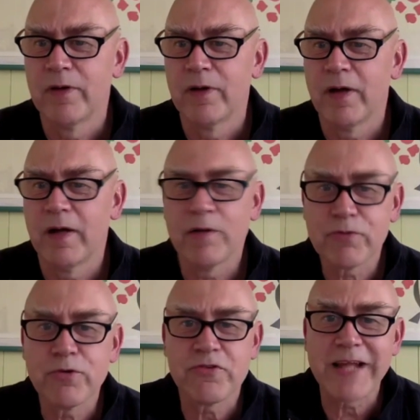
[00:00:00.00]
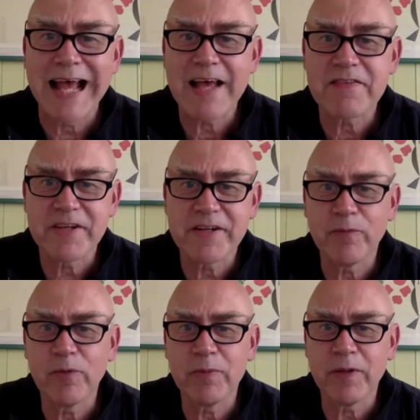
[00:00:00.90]
Of course it has, and it
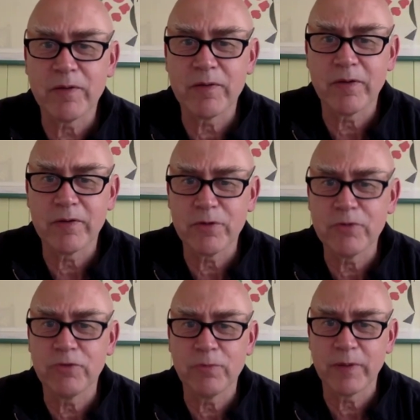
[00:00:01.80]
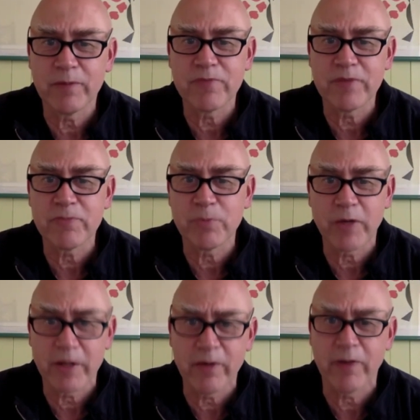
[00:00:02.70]
will be on YouTube and on Facebook
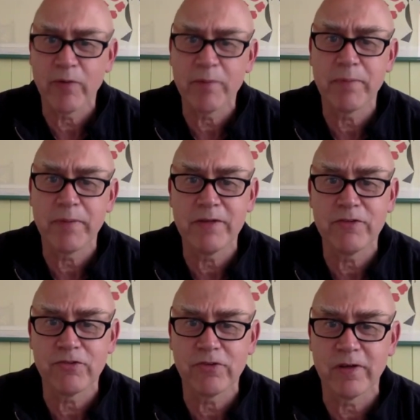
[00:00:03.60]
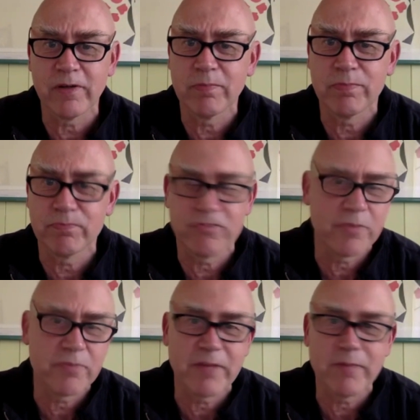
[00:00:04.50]
and on our webpage
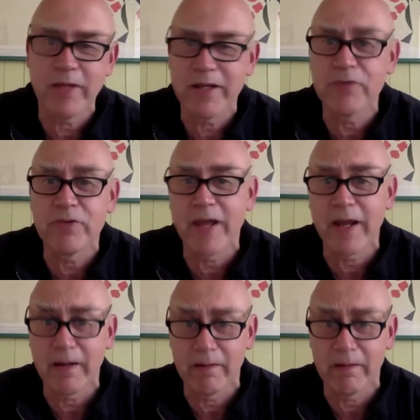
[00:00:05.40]
sometime later today.